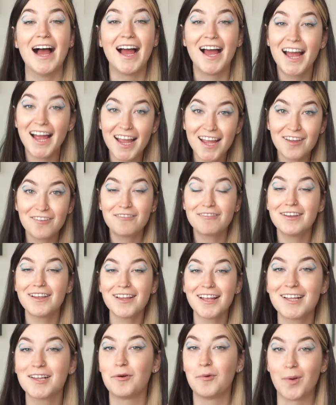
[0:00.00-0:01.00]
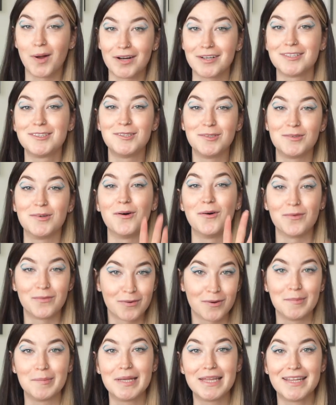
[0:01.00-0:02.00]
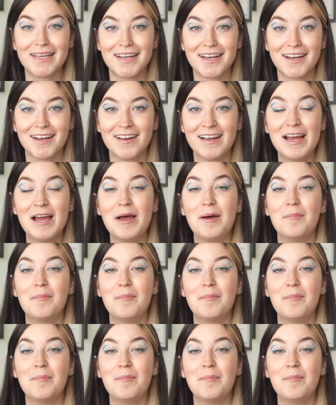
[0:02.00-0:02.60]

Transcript: I feel the water's too cold for me there,